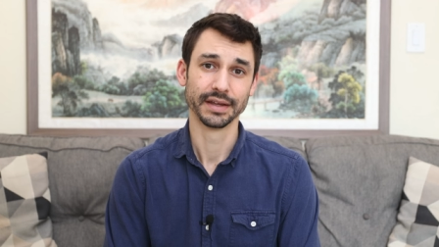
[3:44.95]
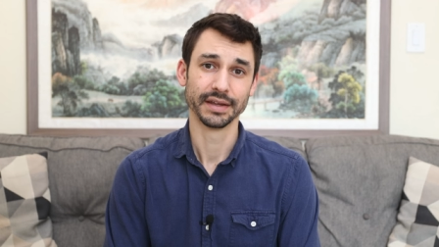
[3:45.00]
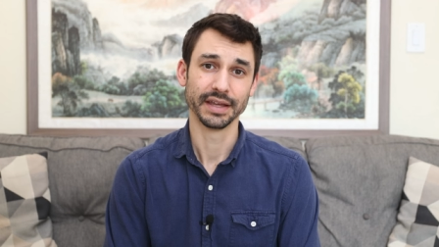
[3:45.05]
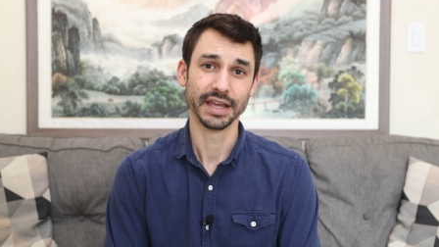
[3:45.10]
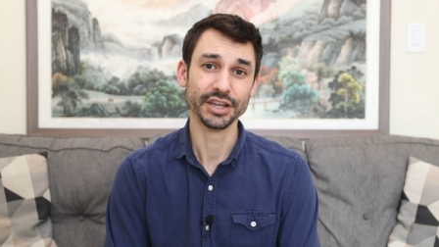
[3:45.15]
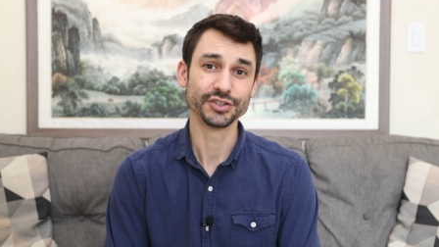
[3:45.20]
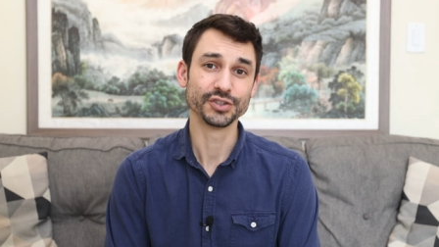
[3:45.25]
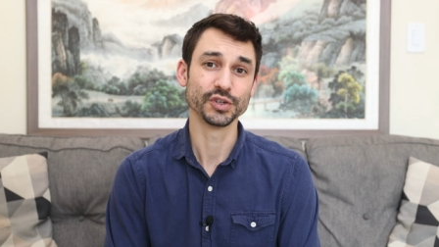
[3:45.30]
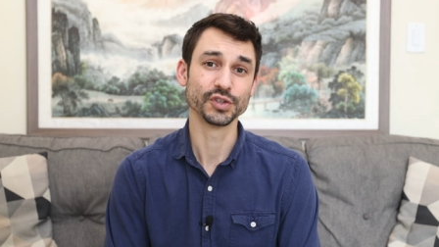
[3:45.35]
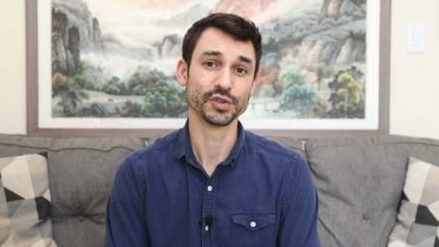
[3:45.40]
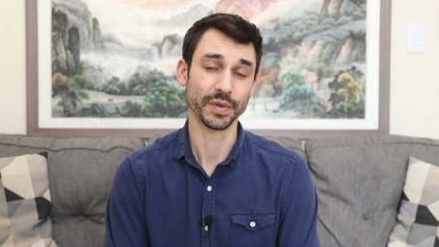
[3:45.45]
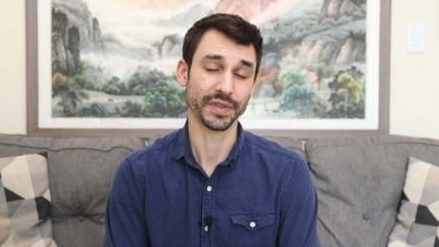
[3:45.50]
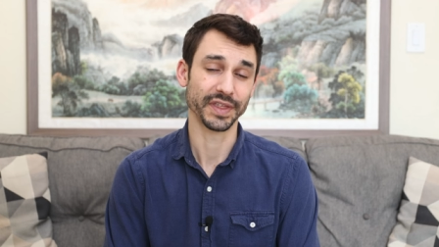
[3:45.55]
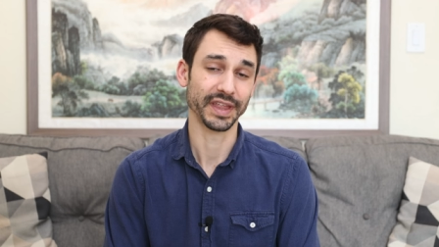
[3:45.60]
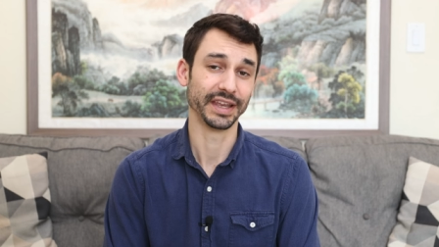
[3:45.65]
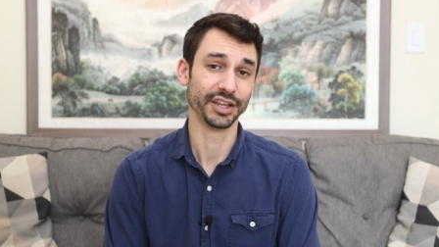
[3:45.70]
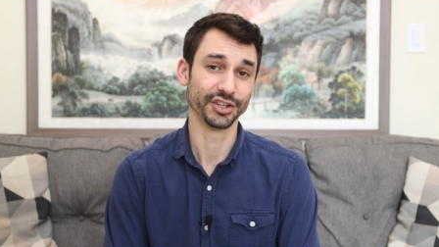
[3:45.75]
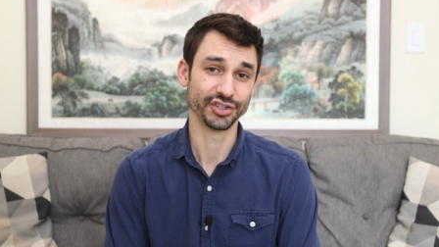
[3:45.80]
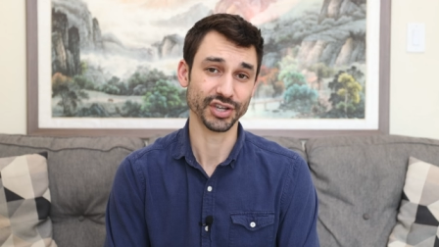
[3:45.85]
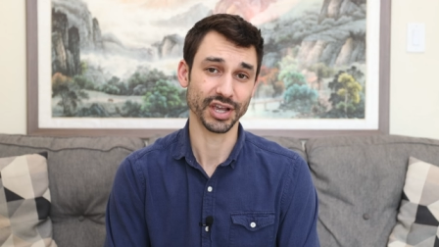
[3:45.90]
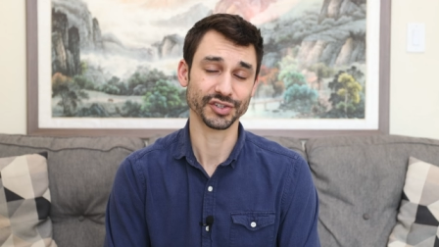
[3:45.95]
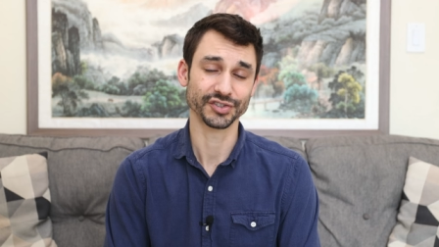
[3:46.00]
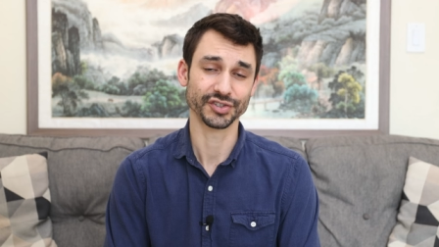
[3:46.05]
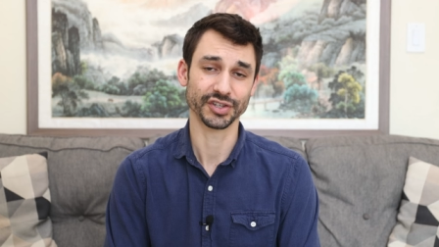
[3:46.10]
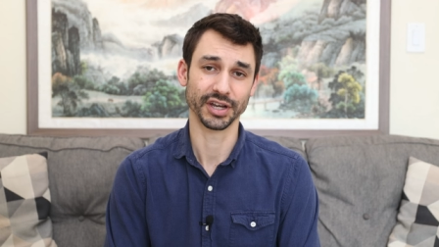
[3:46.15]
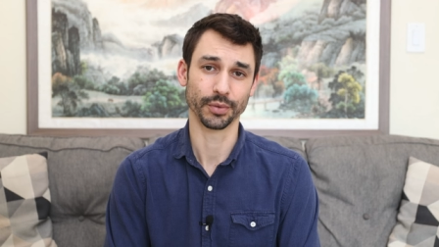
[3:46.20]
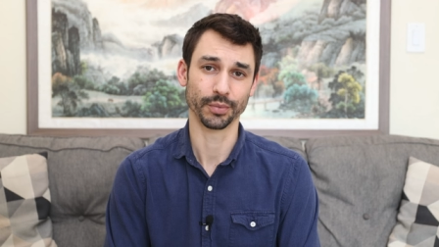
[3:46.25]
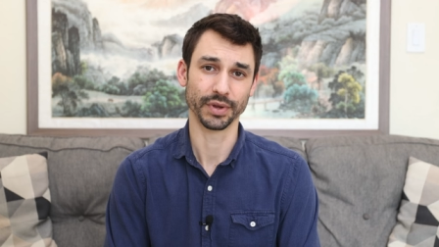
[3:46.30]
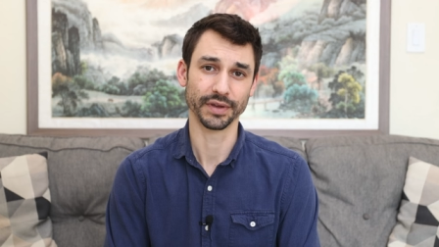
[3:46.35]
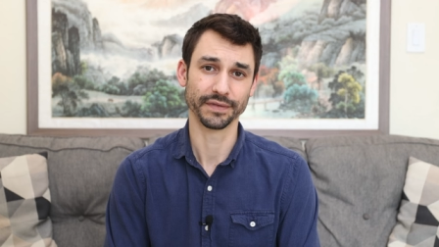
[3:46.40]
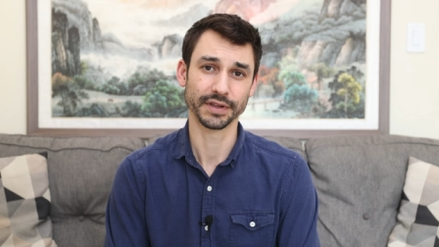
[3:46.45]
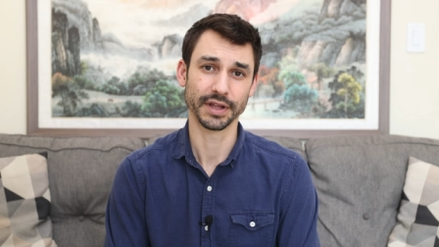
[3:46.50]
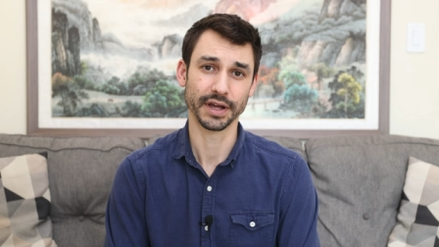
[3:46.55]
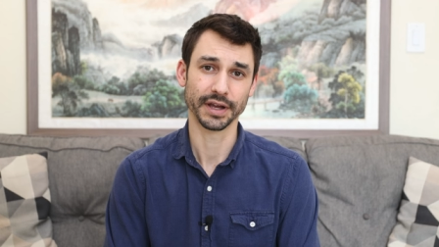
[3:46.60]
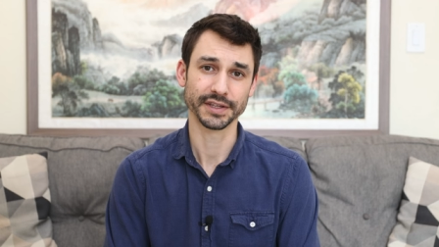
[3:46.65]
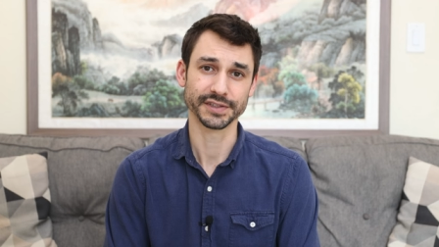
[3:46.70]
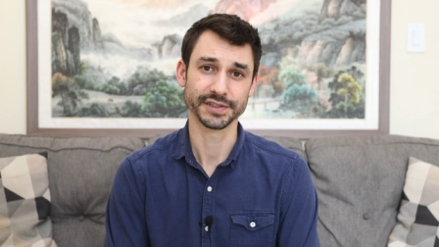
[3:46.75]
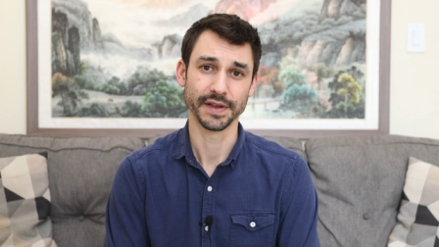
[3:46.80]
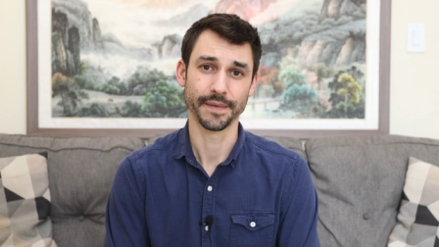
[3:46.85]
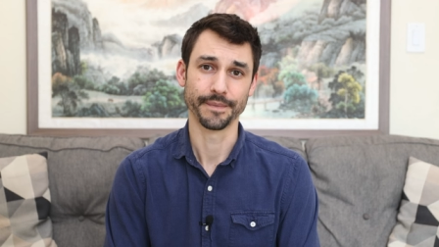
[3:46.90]
issues with indigestion and
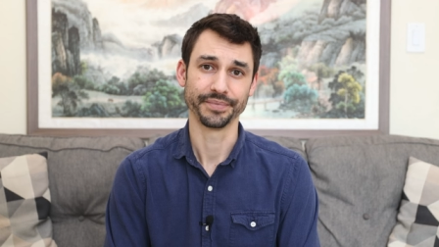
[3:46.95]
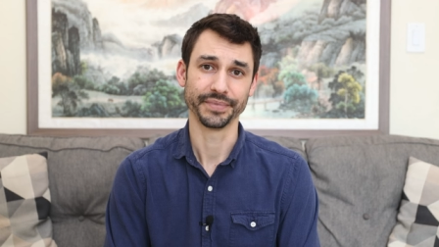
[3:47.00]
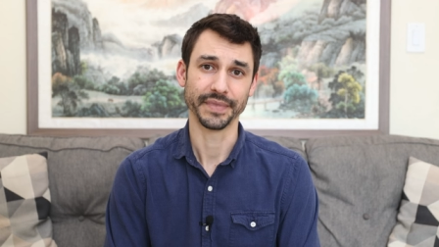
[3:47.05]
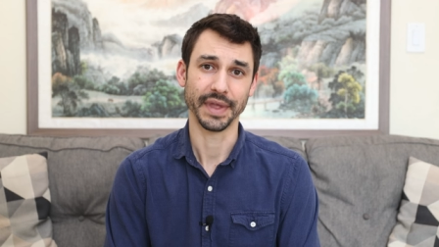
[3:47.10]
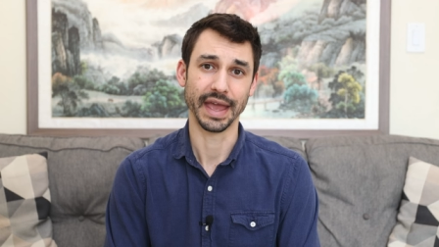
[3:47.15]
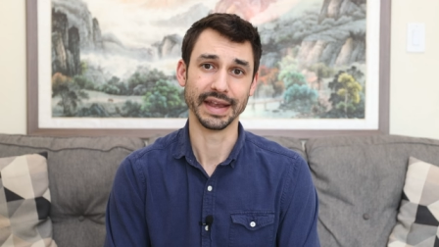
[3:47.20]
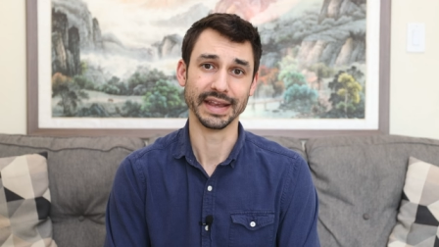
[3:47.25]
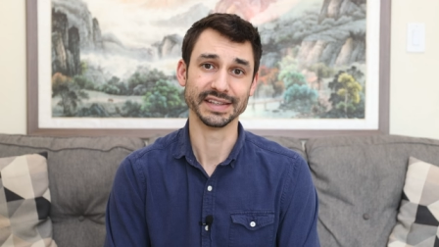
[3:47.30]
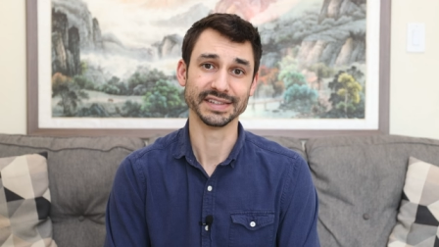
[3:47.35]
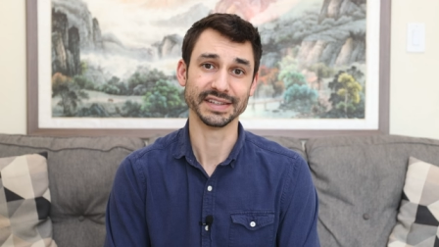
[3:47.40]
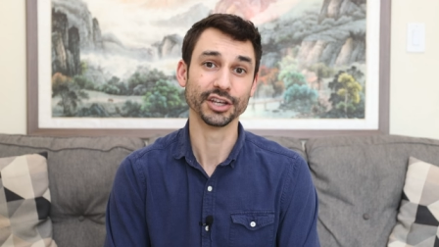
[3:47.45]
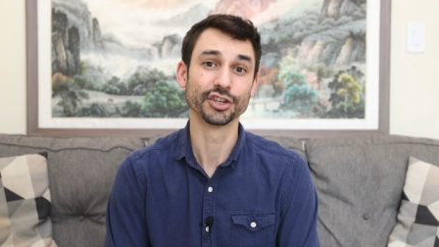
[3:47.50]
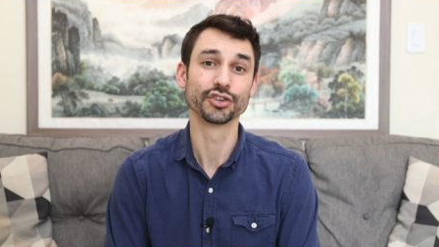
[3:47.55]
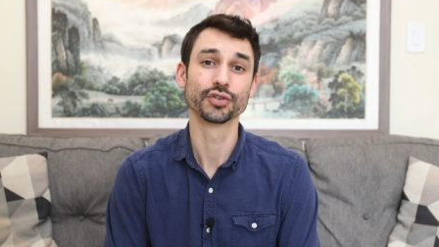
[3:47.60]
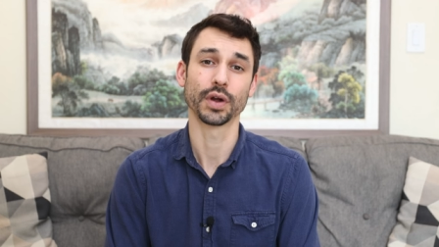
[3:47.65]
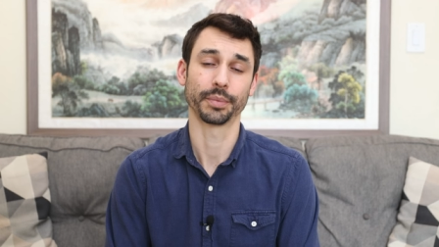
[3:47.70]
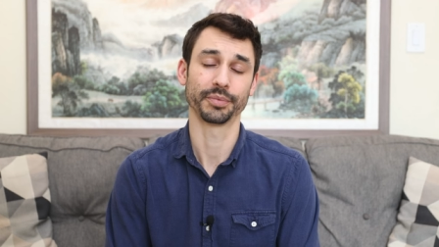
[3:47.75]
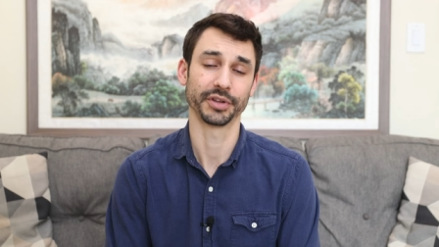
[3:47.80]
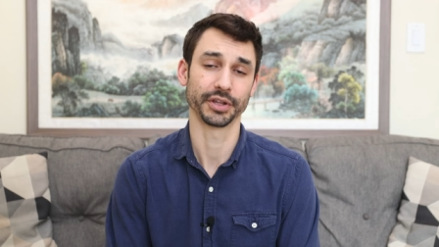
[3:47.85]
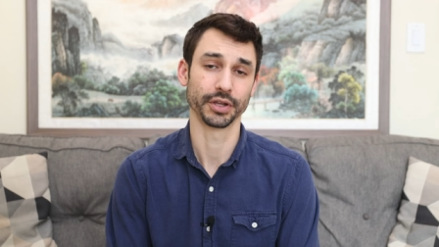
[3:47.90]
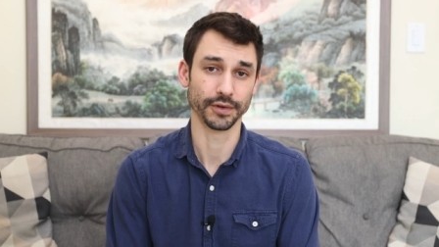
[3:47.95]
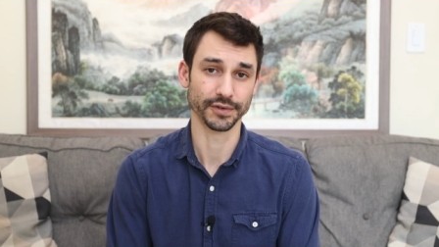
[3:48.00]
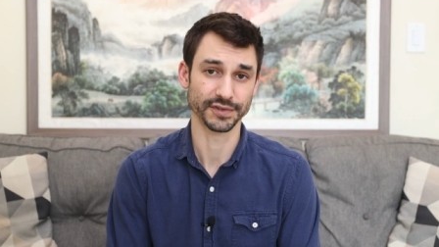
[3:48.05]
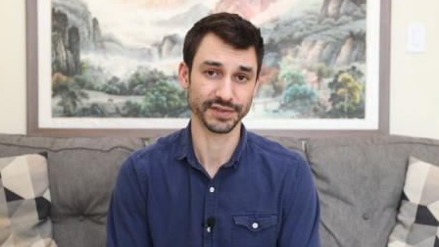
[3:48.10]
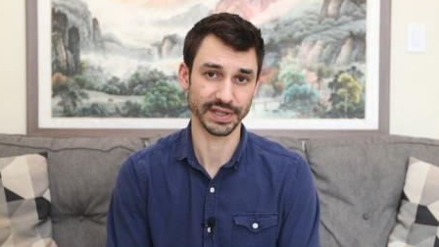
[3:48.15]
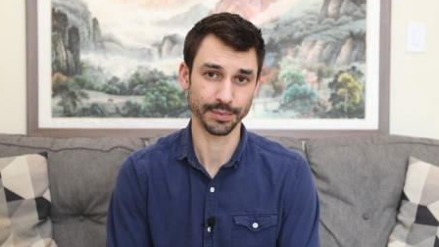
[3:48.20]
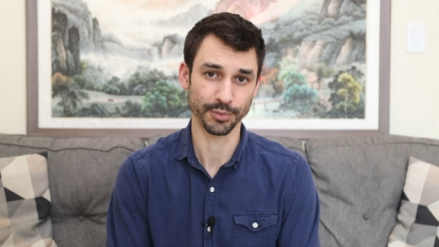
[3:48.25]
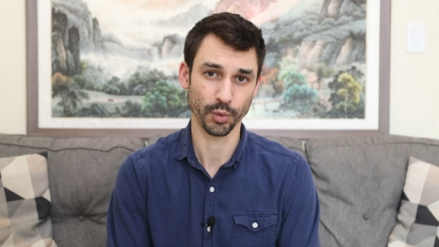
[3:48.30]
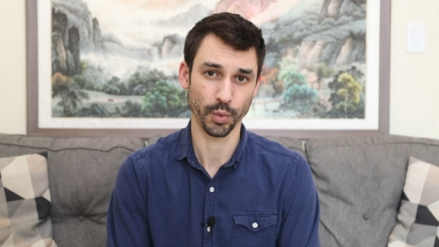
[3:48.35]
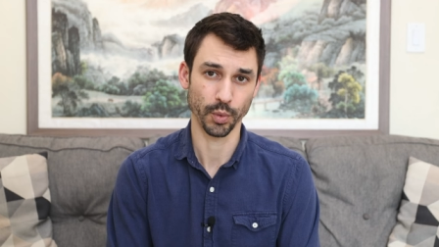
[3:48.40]
reflux and is interrupting your sleep